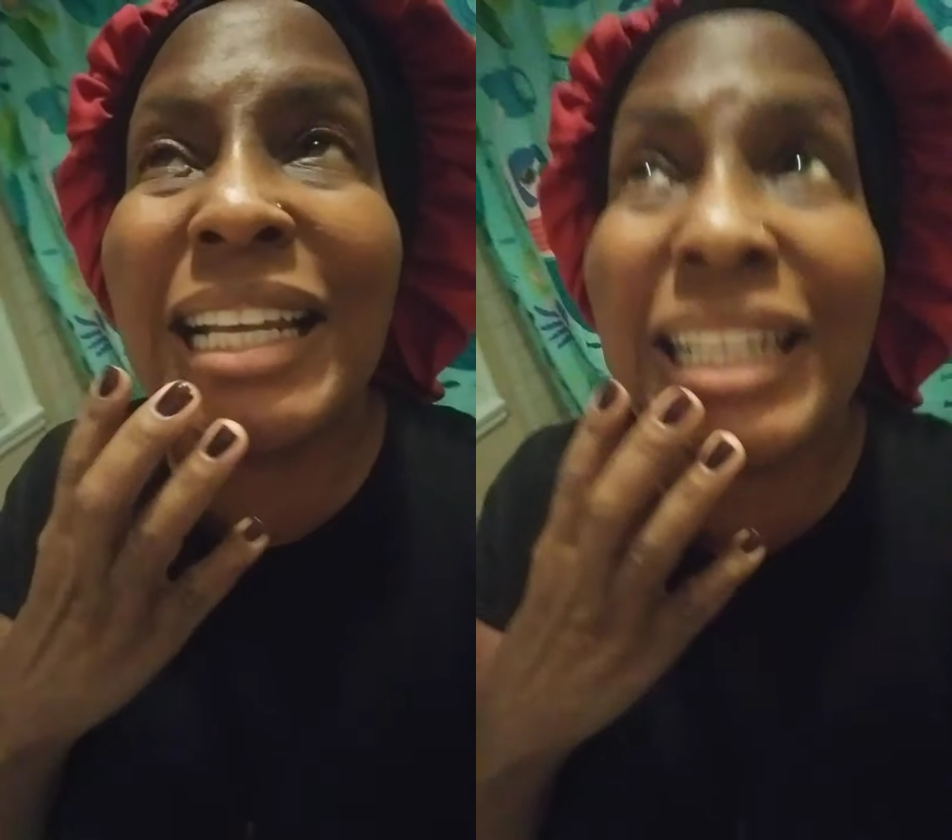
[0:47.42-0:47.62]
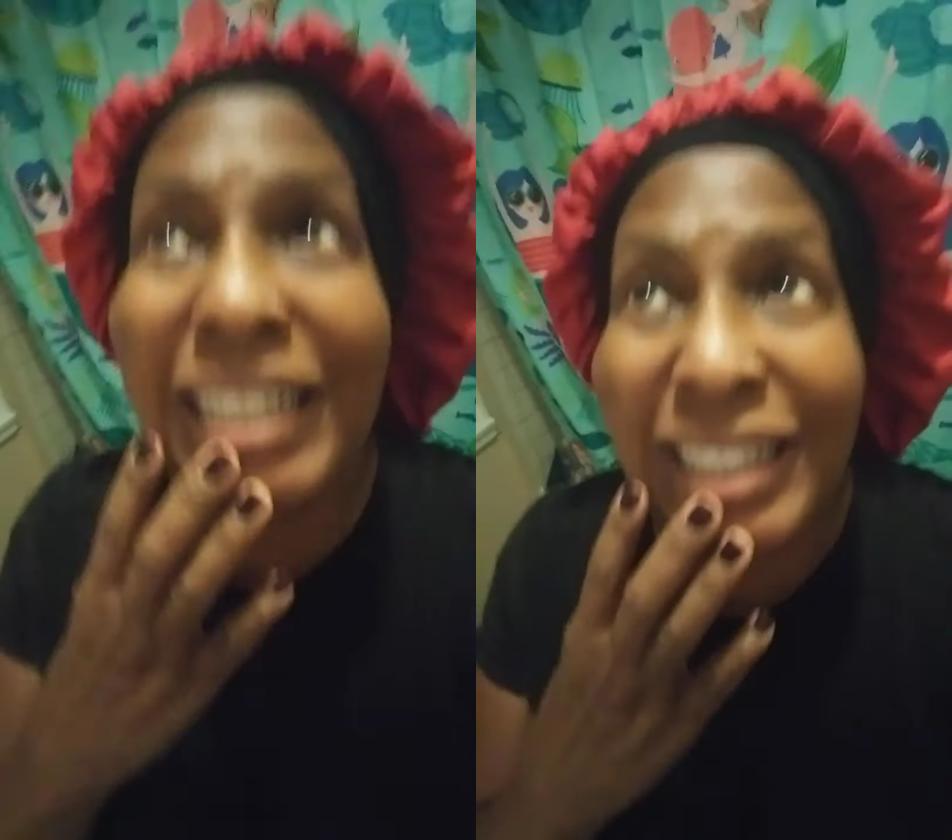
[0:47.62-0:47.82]

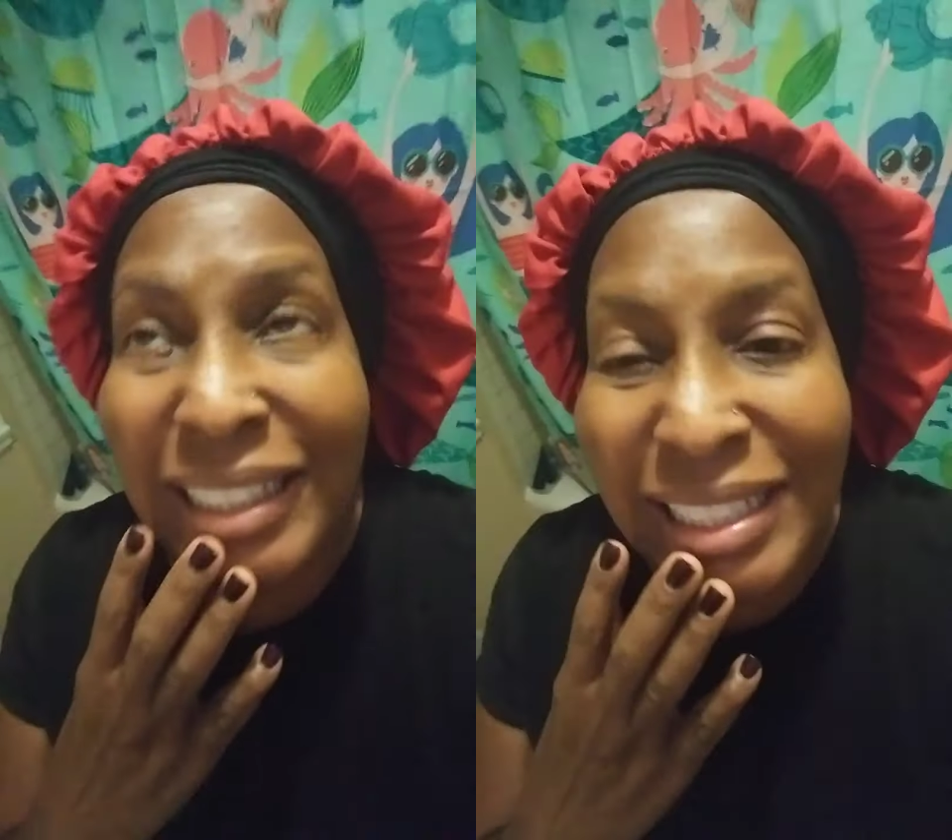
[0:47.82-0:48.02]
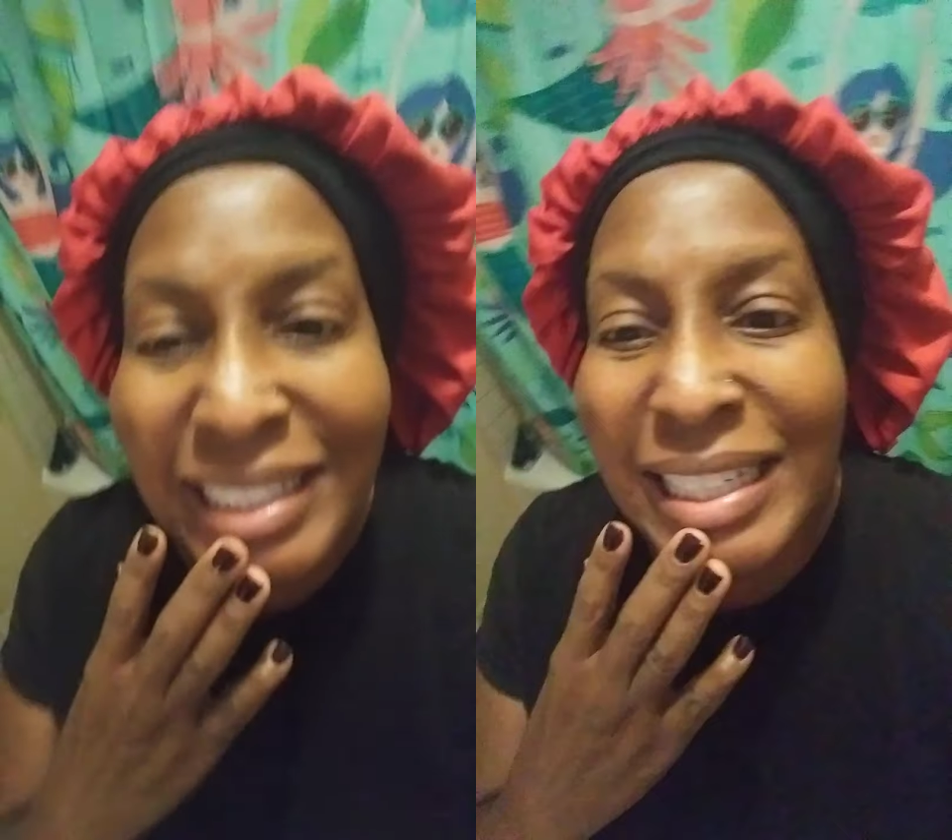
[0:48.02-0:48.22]
I don't know if
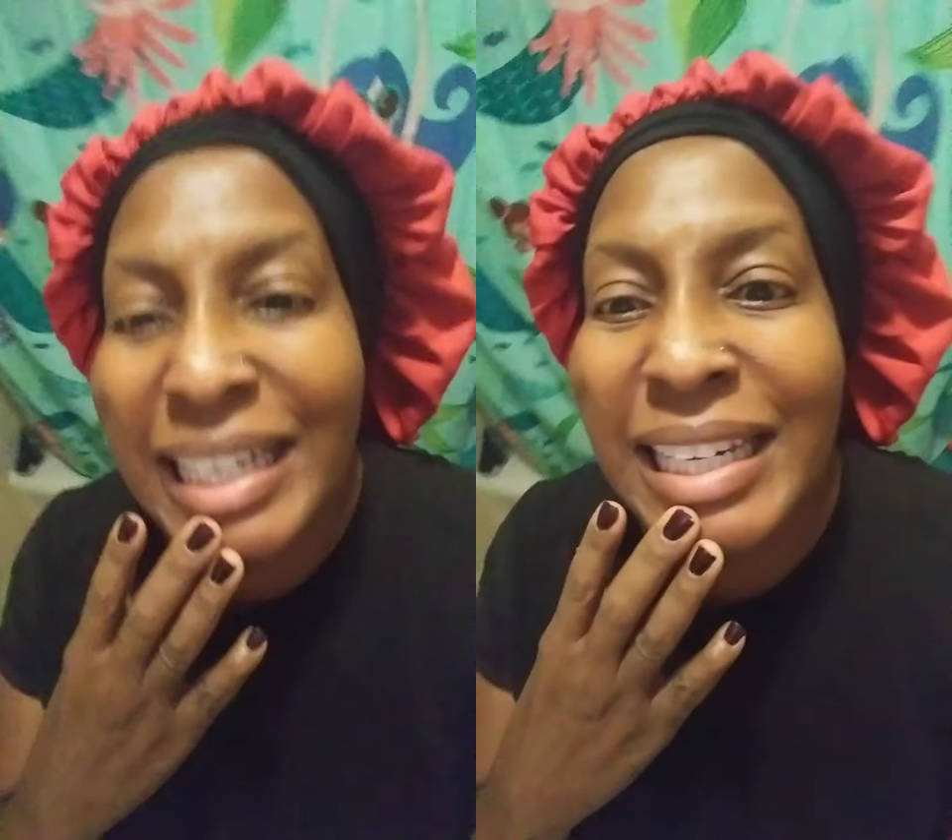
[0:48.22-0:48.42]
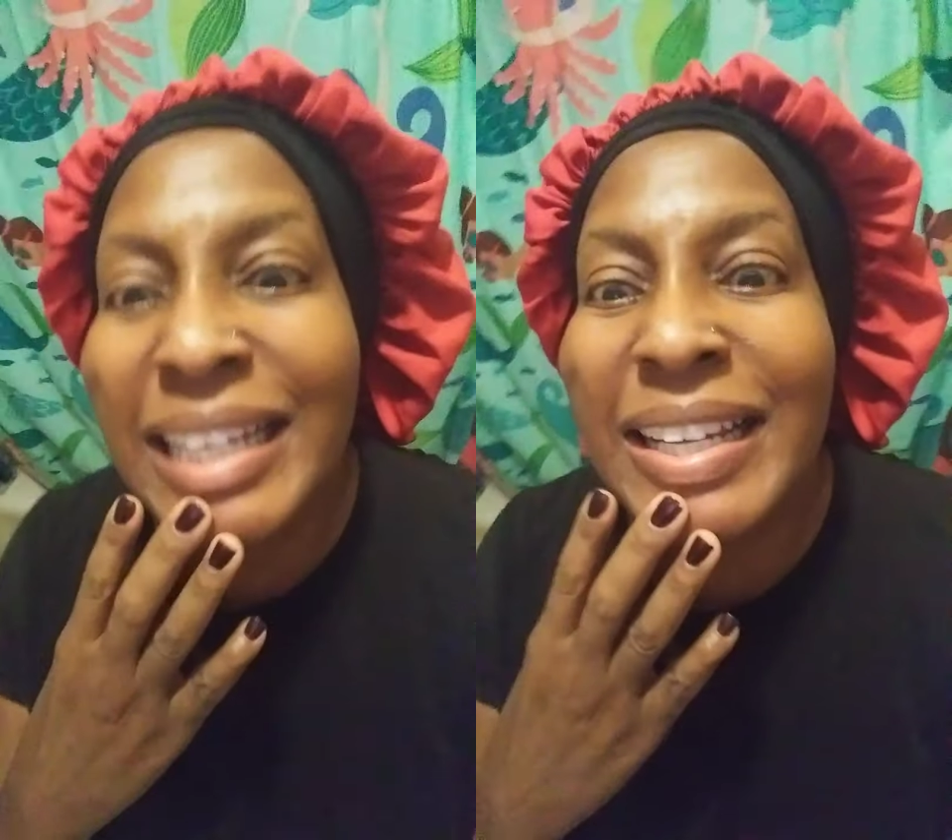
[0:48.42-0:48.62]
this
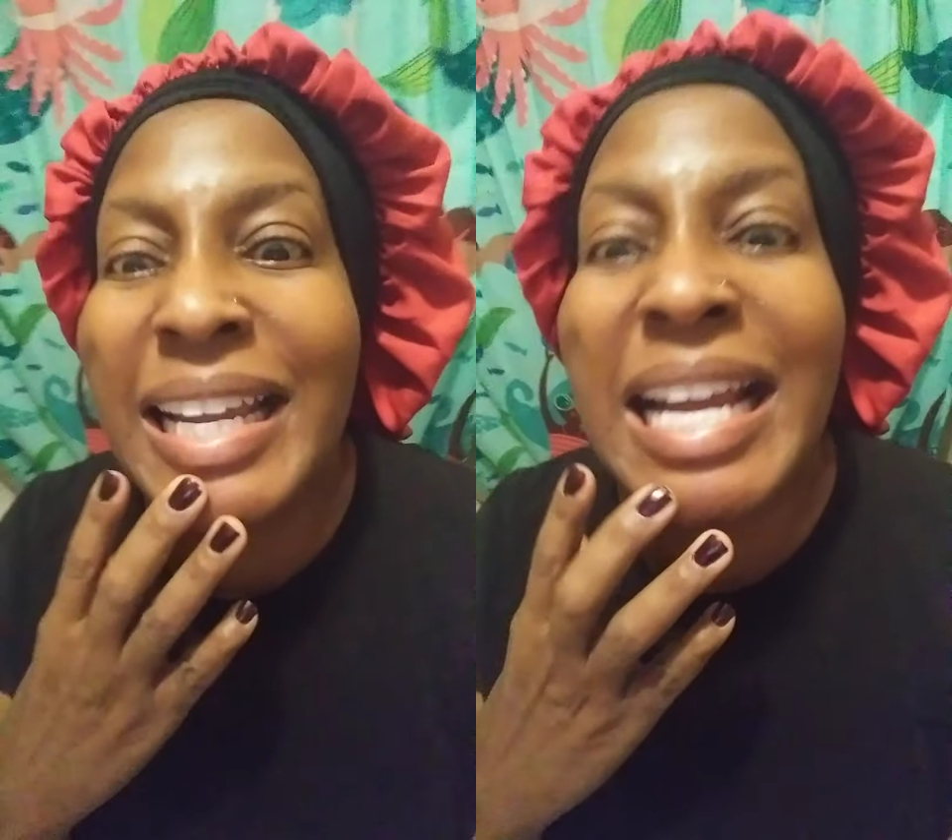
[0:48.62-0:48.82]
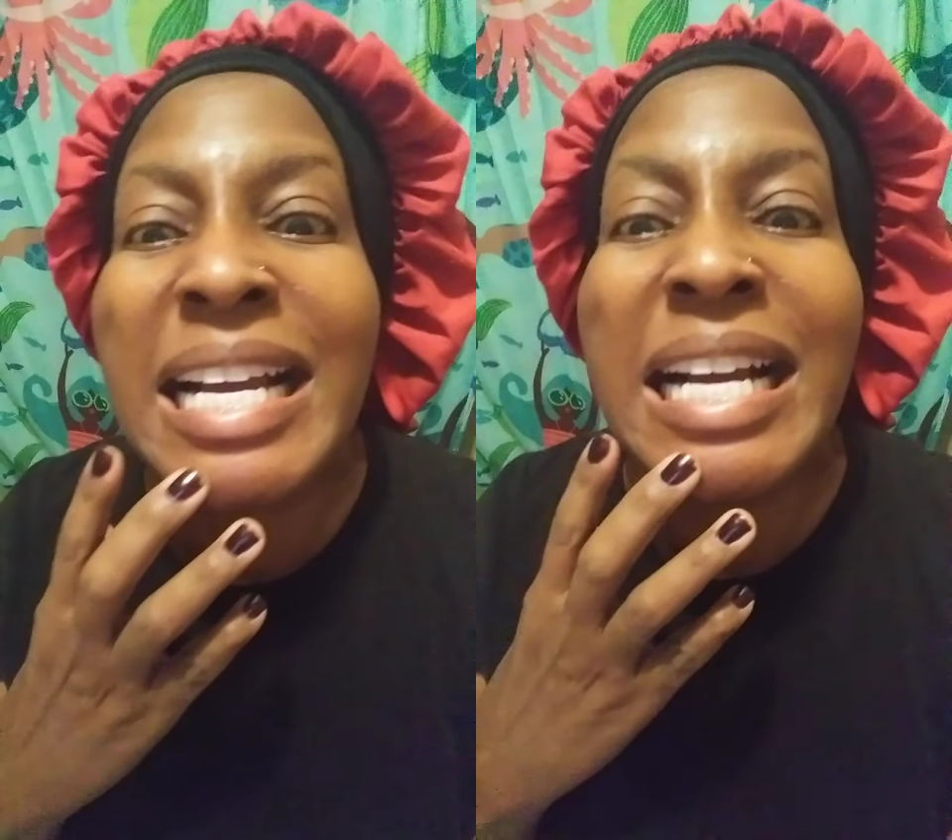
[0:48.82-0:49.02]
lighting up.